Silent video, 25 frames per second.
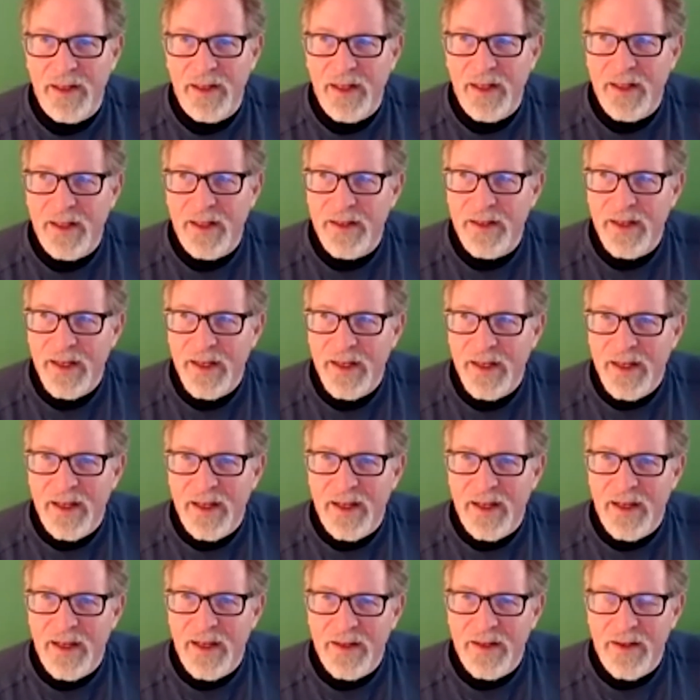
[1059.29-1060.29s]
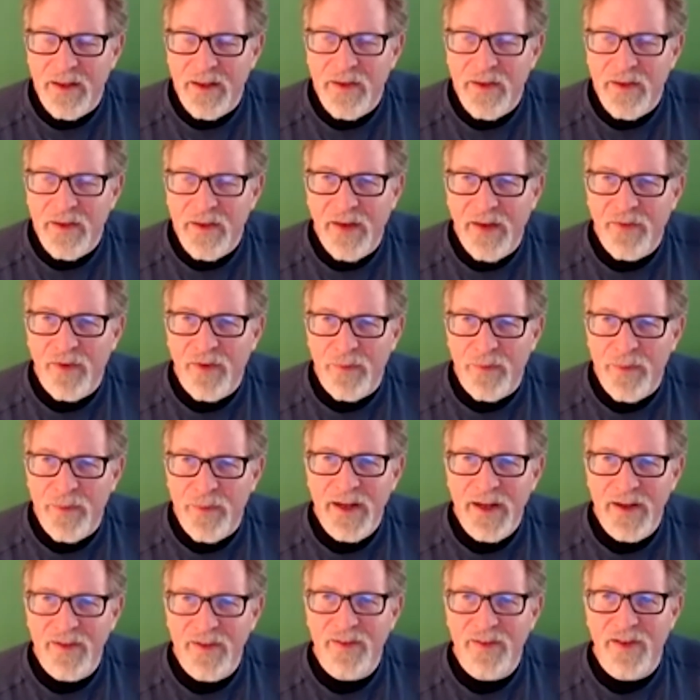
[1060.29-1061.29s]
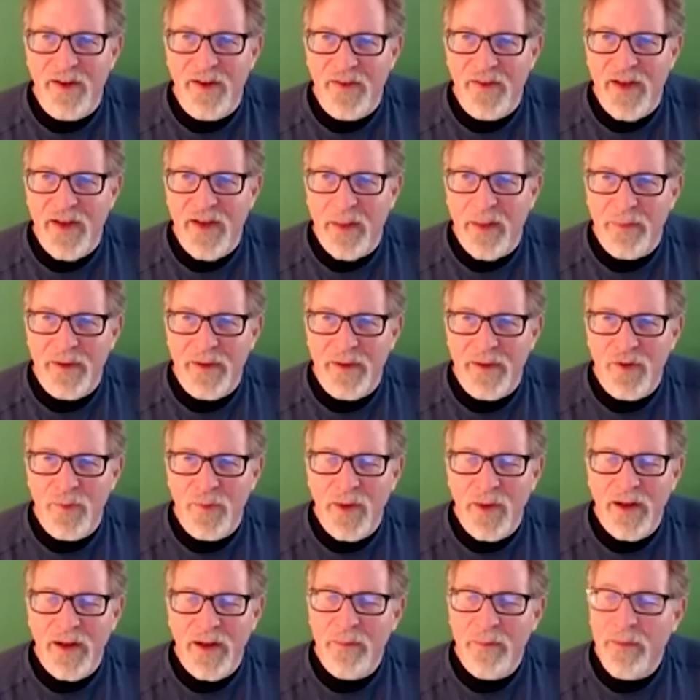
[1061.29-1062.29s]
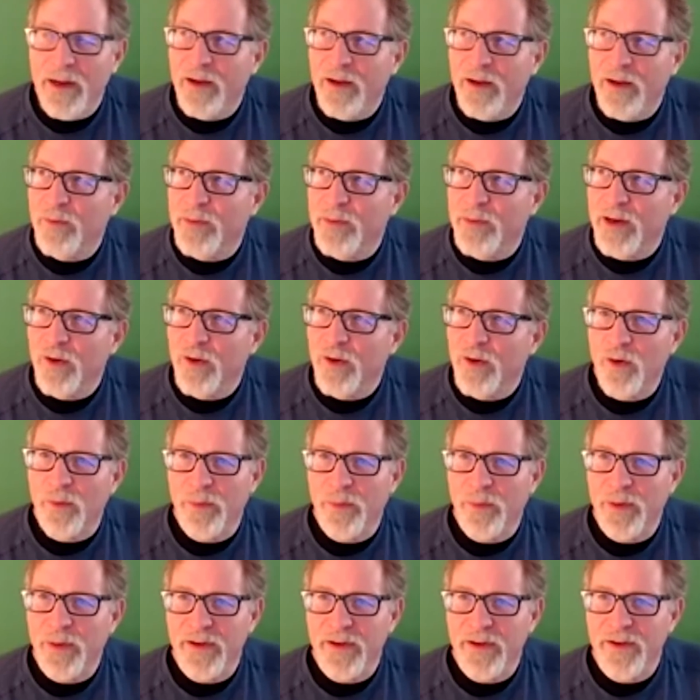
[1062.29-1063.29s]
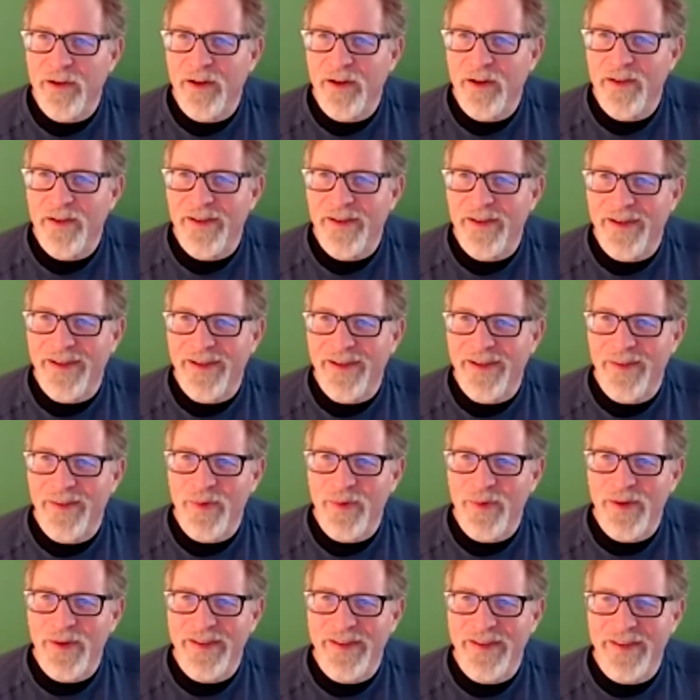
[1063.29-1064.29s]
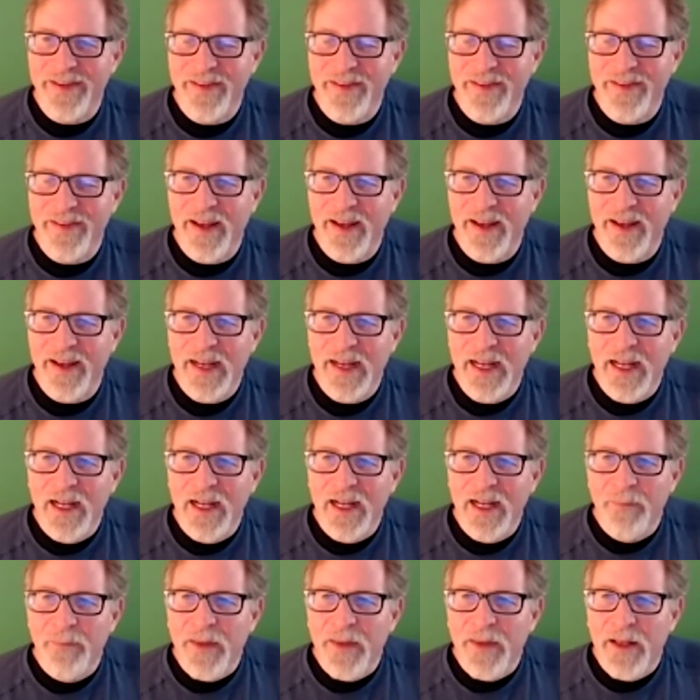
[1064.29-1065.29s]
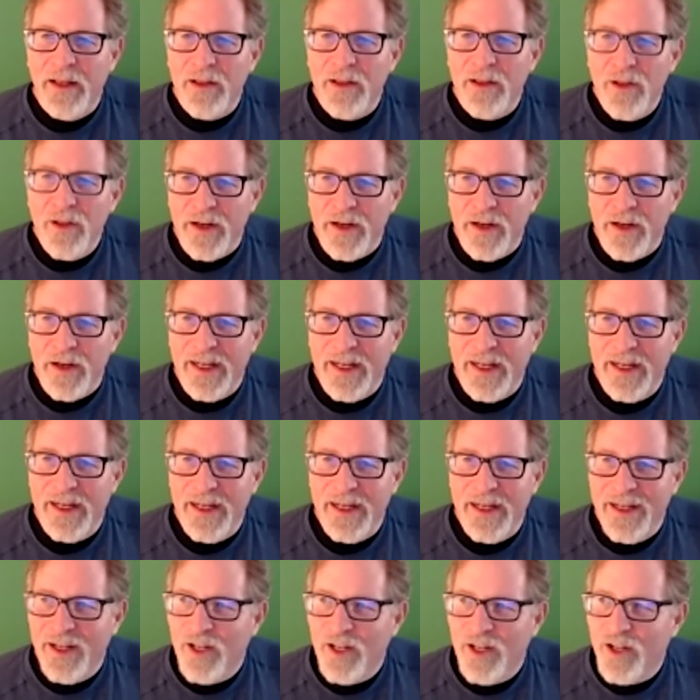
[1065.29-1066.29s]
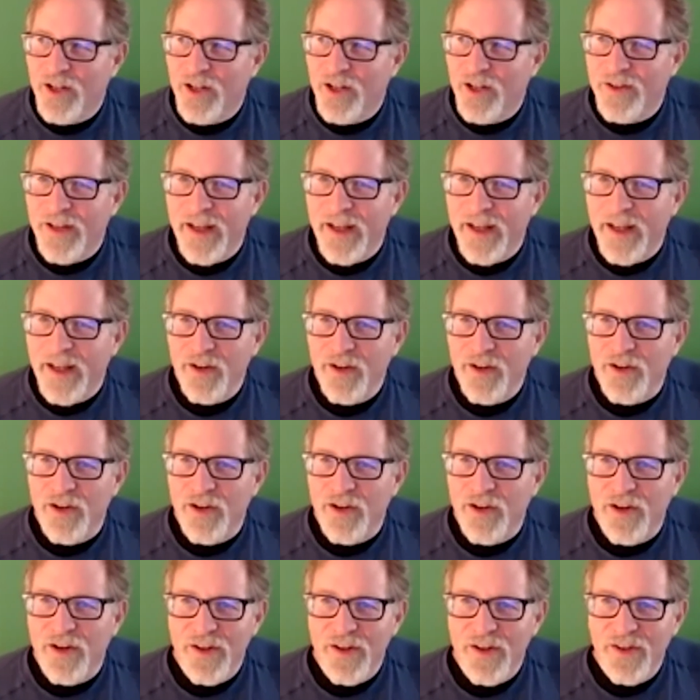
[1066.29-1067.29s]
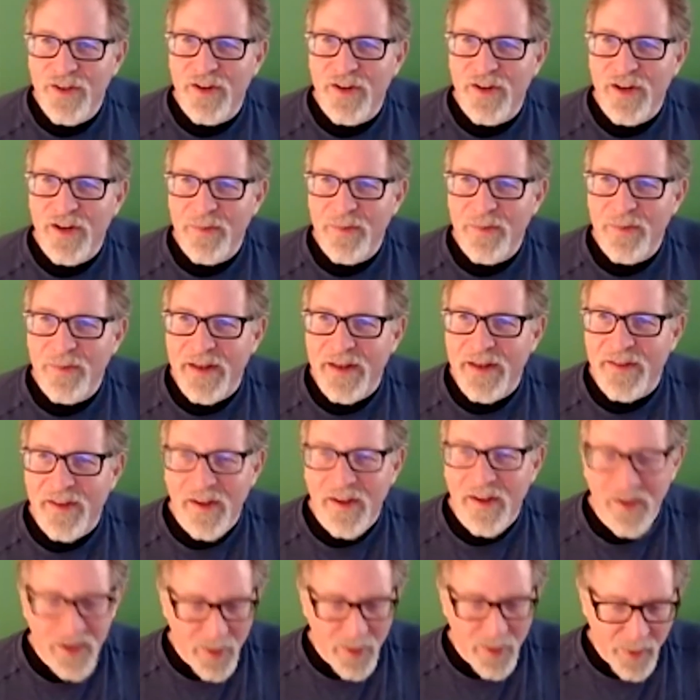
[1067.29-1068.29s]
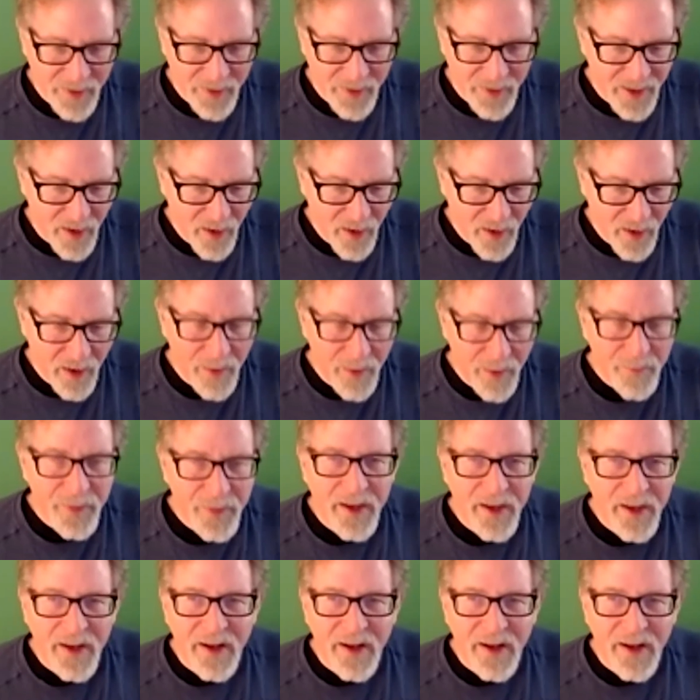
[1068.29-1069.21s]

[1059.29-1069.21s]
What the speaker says: and the other half are making stuff happen. So my whole appeal on the book is to say, look, take your current circumstances, I don't care what they are,